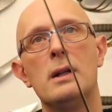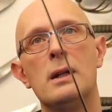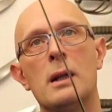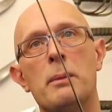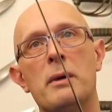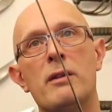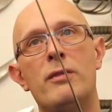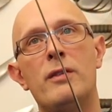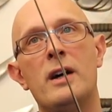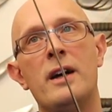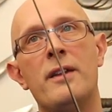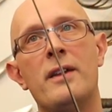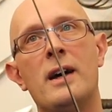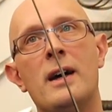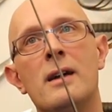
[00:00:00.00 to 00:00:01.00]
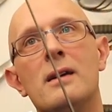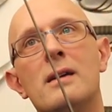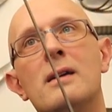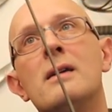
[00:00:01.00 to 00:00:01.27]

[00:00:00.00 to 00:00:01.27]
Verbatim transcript: A little bit further,